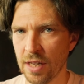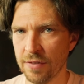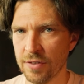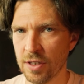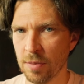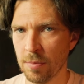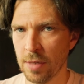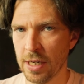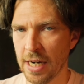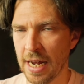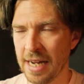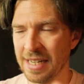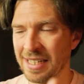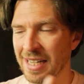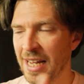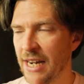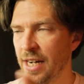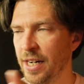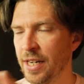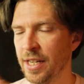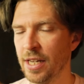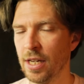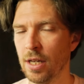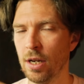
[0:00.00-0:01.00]
gives them an
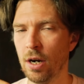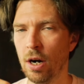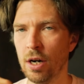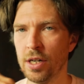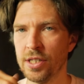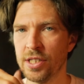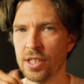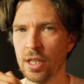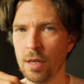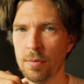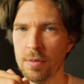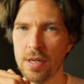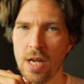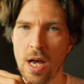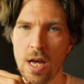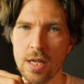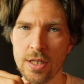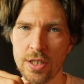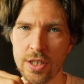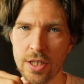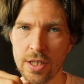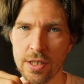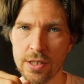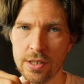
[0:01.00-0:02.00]
identity in our
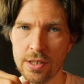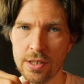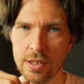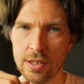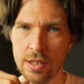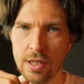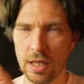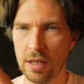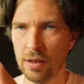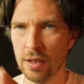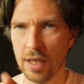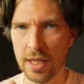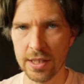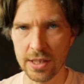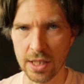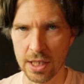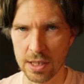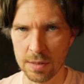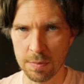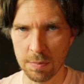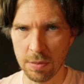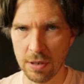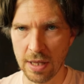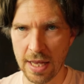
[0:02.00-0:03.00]
subconscious and lets
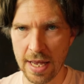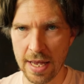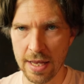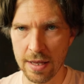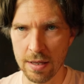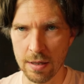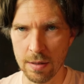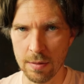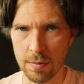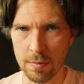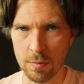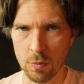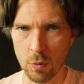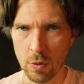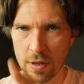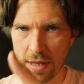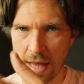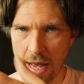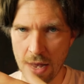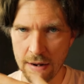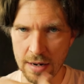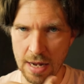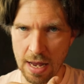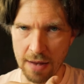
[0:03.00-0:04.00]
us play them
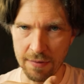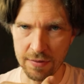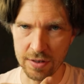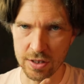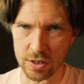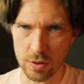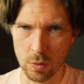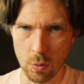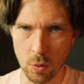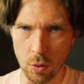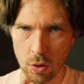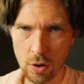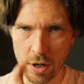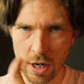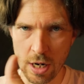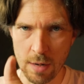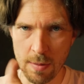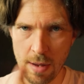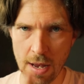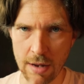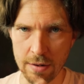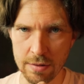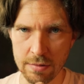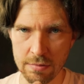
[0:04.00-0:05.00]
without having to worry
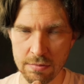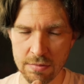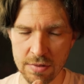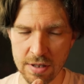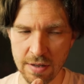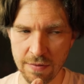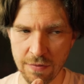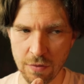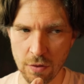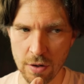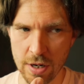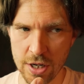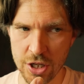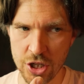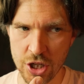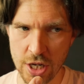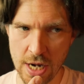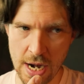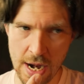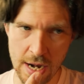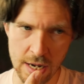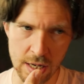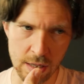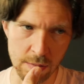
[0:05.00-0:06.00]
about
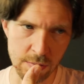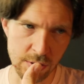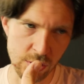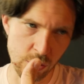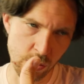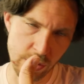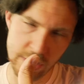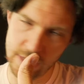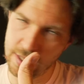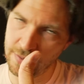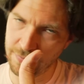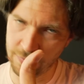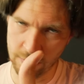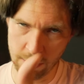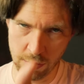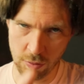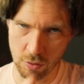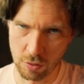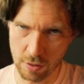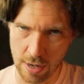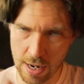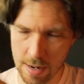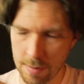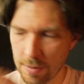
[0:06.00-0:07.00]
differentiating between different
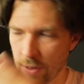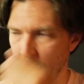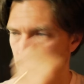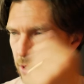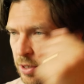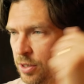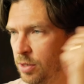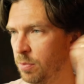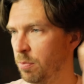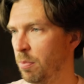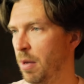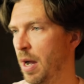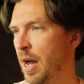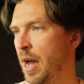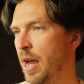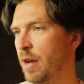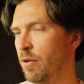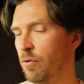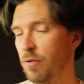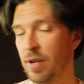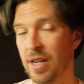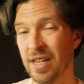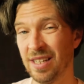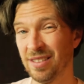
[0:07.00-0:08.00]
parameters by
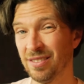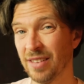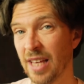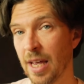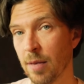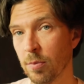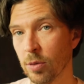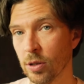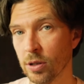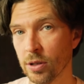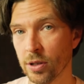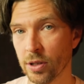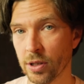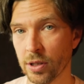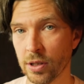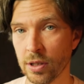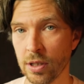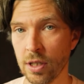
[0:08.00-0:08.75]
reading labels.